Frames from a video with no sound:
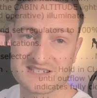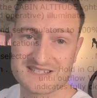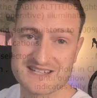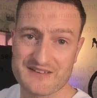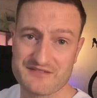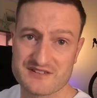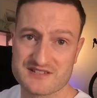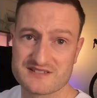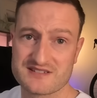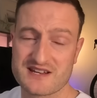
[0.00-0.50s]

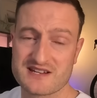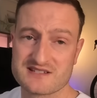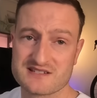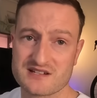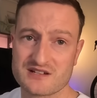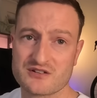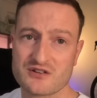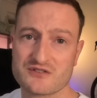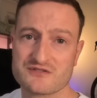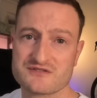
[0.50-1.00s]

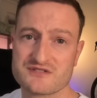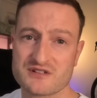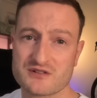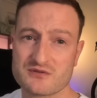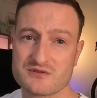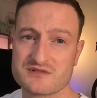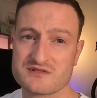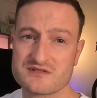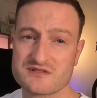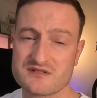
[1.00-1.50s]
devastating
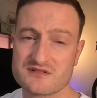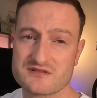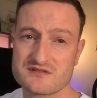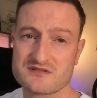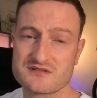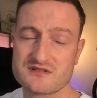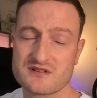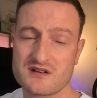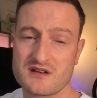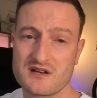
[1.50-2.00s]
consequences.